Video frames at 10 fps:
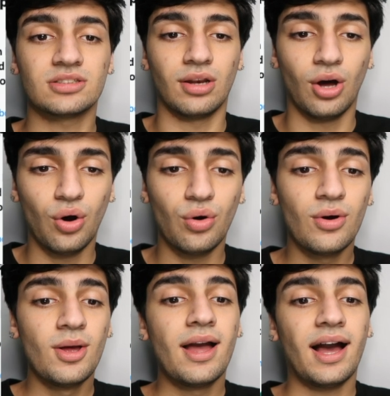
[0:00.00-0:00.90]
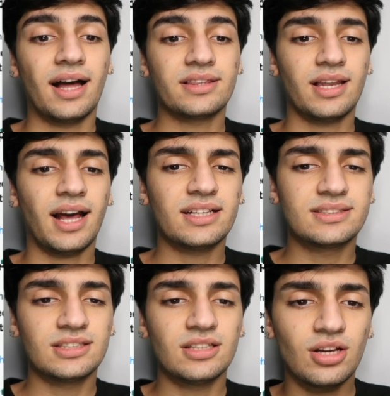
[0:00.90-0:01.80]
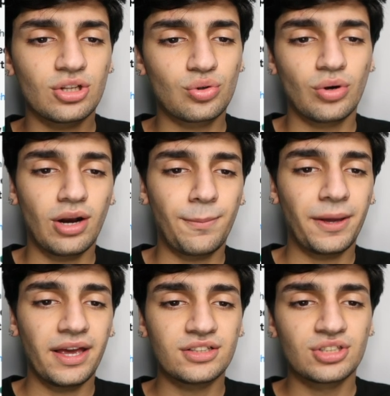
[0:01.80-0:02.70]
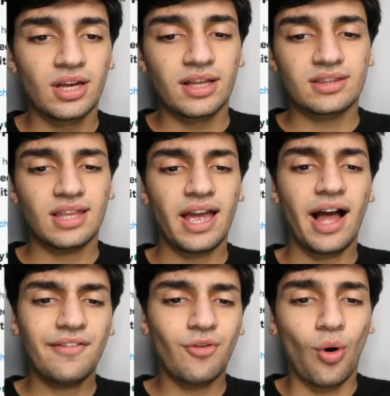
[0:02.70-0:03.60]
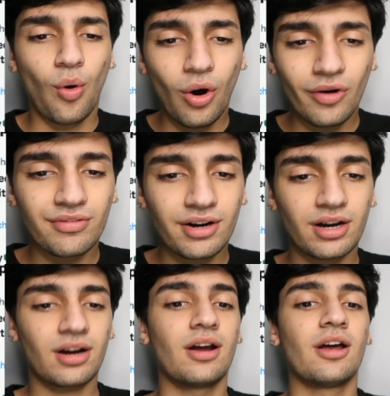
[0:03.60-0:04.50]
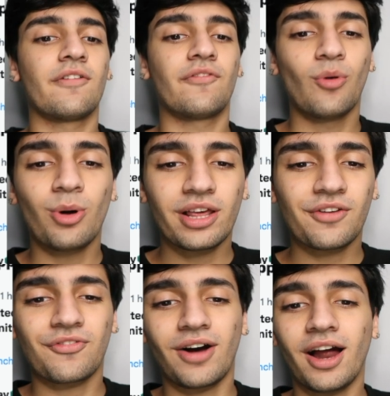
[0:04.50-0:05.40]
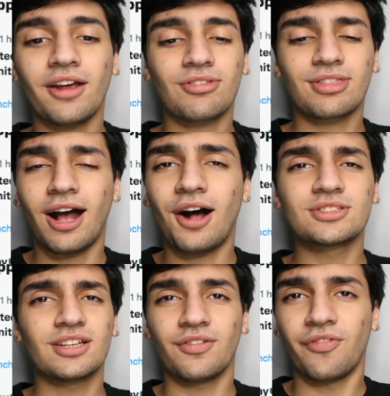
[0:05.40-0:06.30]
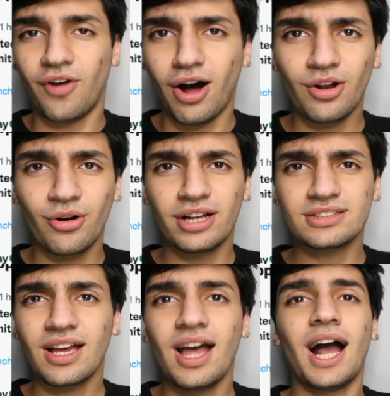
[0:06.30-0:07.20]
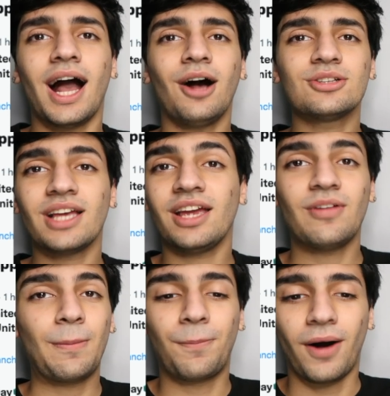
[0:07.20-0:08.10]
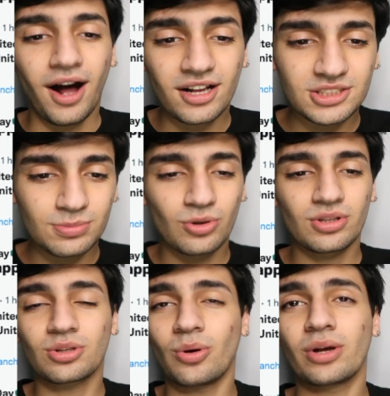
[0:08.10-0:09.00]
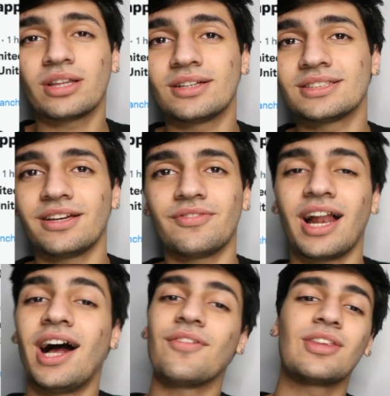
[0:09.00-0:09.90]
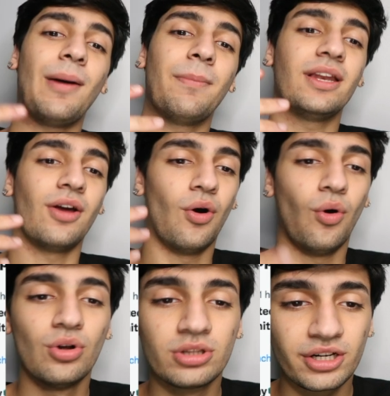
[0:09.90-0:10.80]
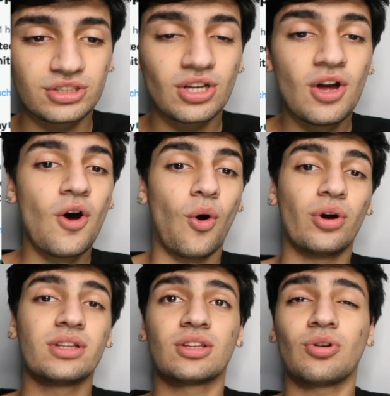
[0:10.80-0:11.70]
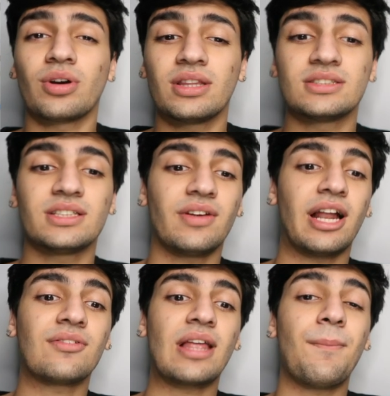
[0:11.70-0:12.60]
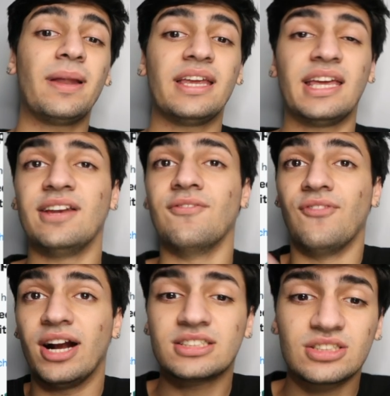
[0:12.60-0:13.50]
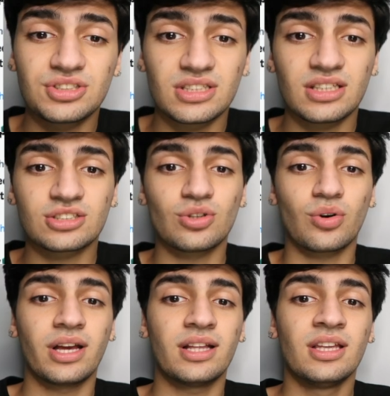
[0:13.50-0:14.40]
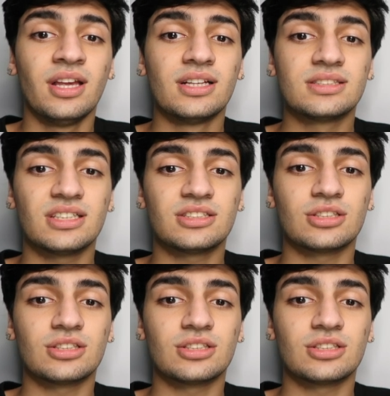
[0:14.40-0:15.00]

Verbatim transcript: is low. And then I see their Twitter page, they have over 45,000 followers how is that even possible? The token doesn't even have that many holders or the token doesn't even have that many investors in this token since